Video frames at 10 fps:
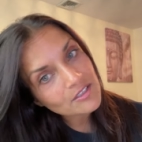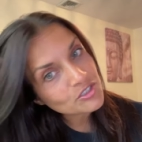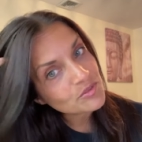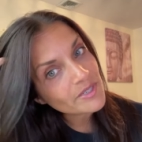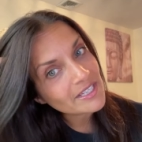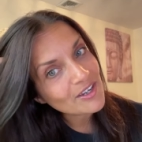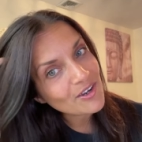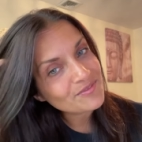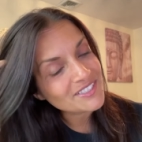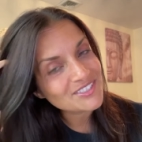ushering
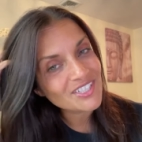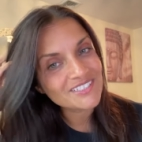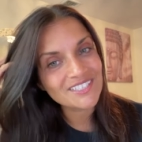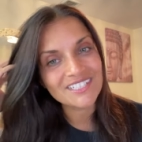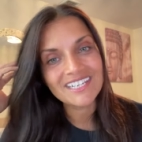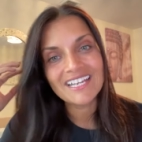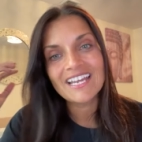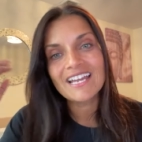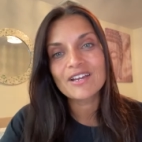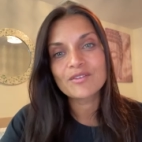of each other
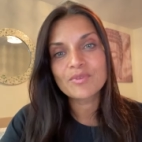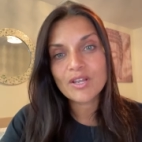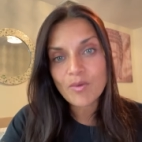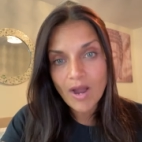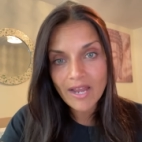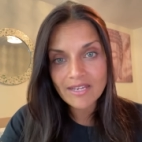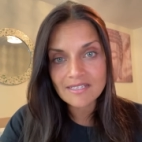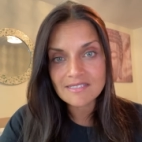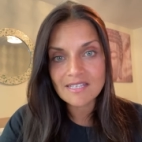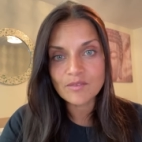
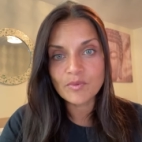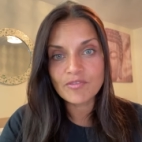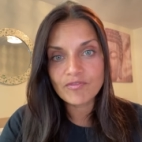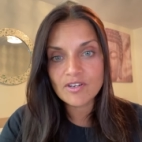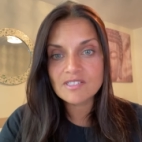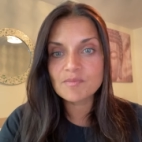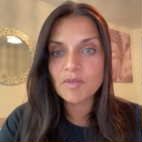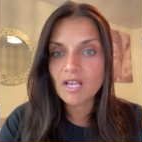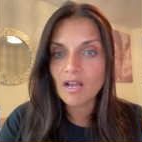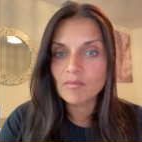requires that we
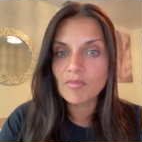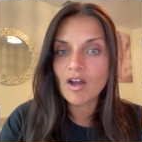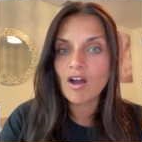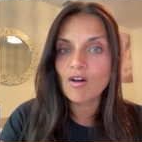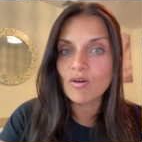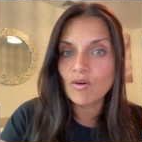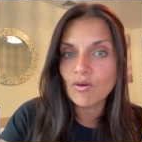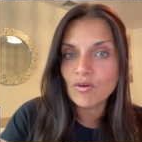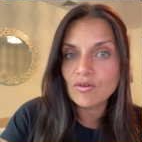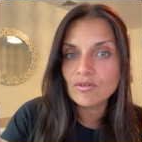first become our
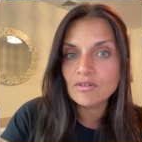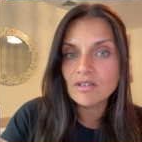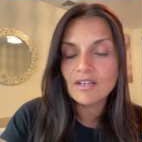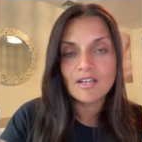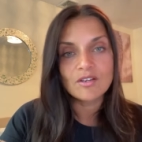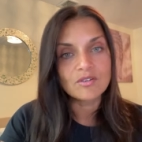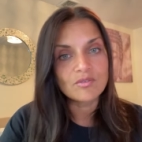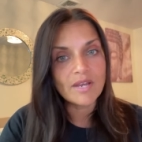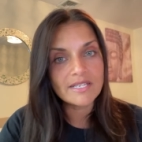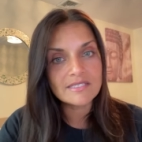own
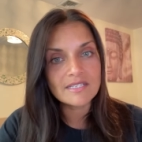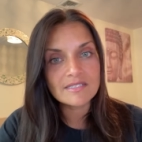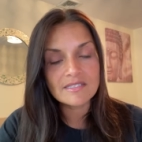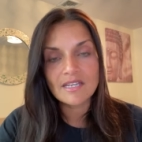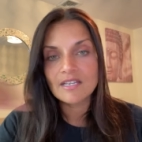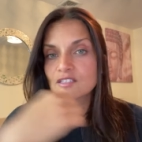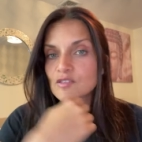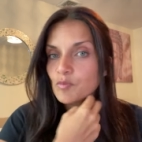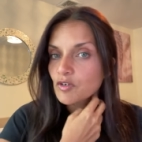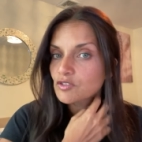greatest
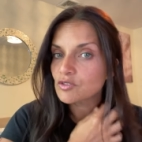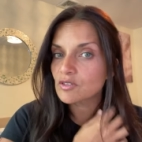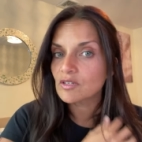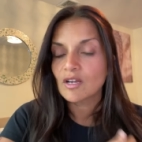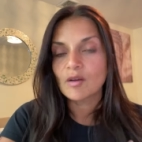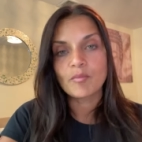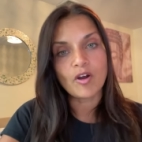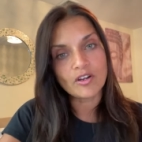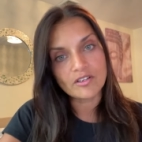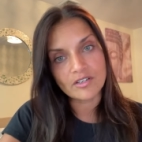spiritual
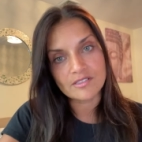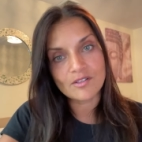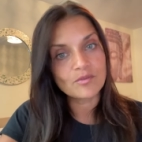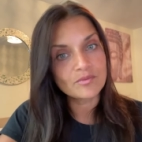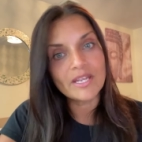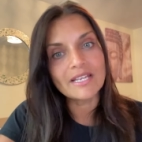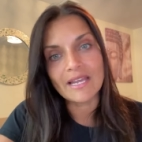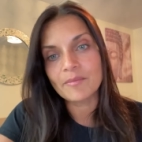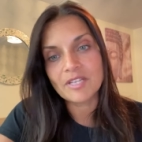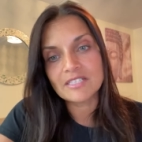partners. No,
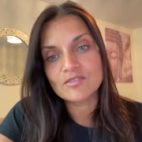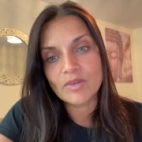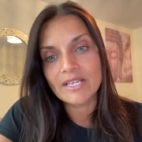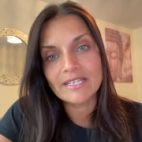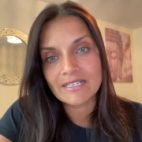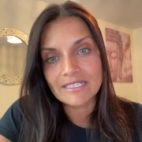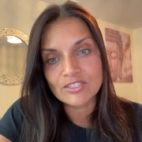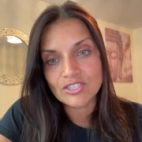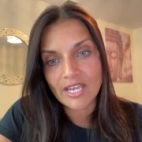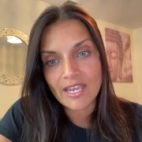really, I mean, it's really a
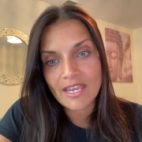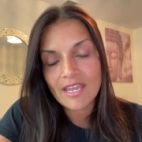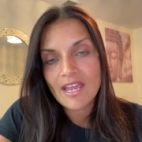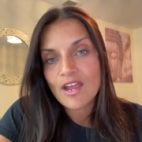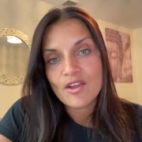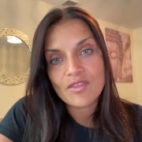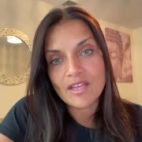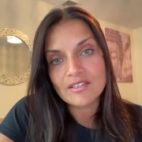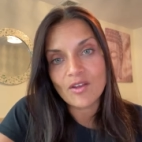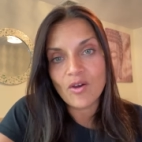cliche
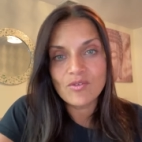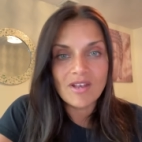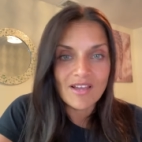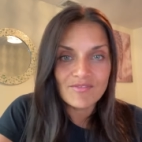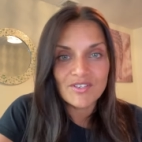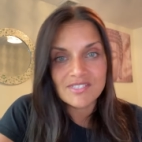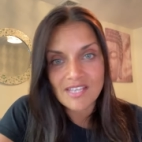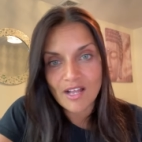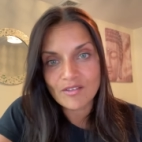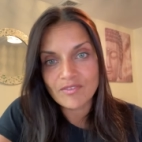that, oh, love
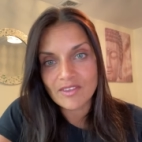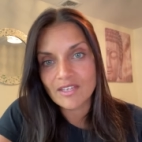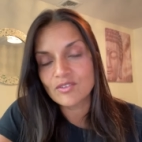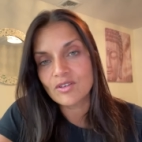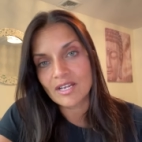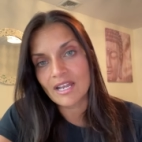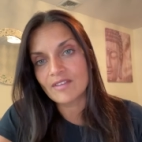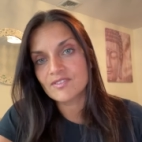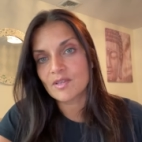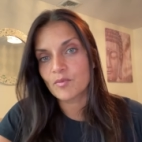yourself and then you can
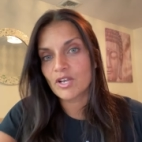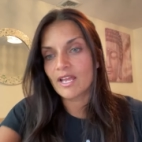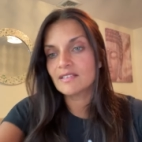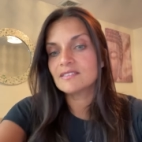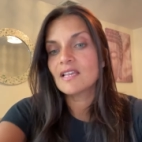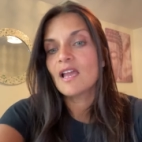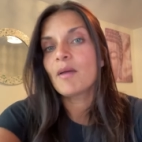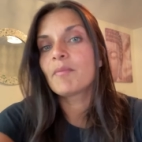love someone else.